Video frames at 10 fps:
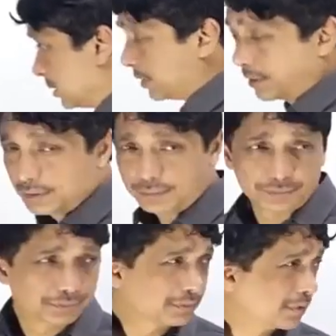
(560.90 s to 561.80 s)
ulcers.
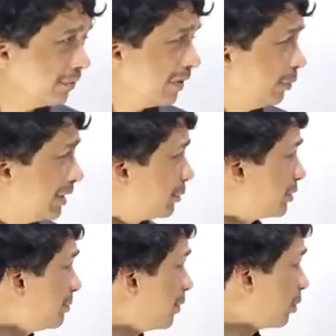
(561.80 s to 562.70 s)
Very well, that
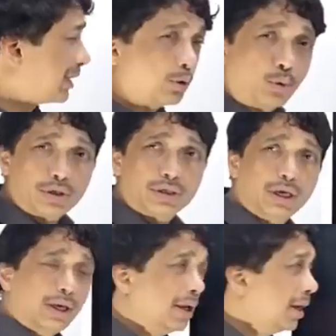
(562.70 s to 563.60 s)
was a simple one that was.
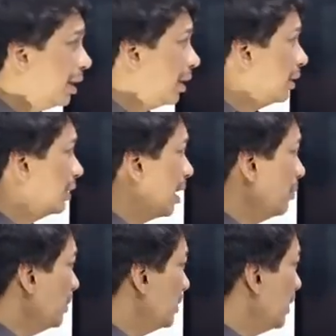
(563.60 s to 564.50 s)

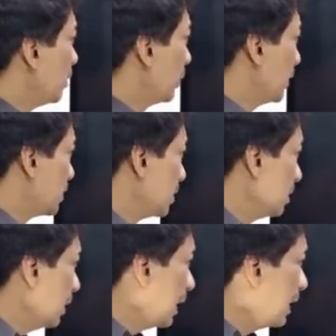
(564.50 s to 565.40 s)
Number 3
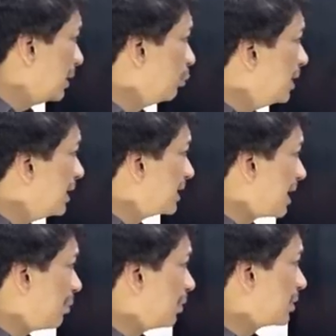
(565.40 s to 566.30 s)
question, in which
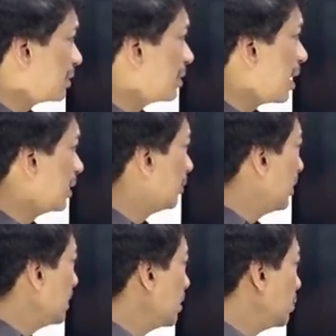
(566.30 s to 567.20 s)
examination are the
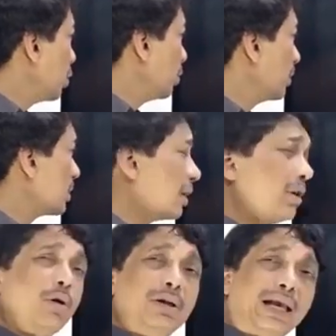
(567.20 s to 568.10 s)
patient's pupils
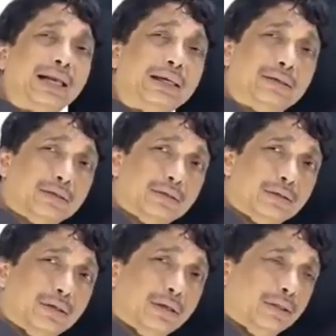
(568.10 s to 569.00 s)
not dilated?
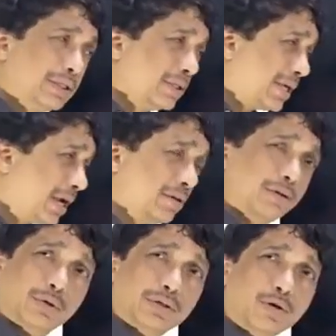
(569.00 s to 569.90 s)
This is a
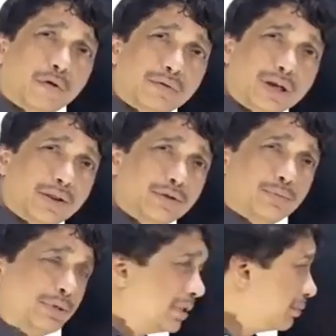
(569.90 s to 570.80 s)
standard question, often
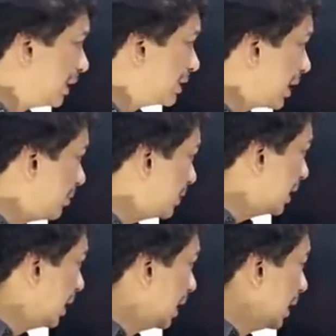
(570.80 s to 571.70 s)
asked, repeated many times.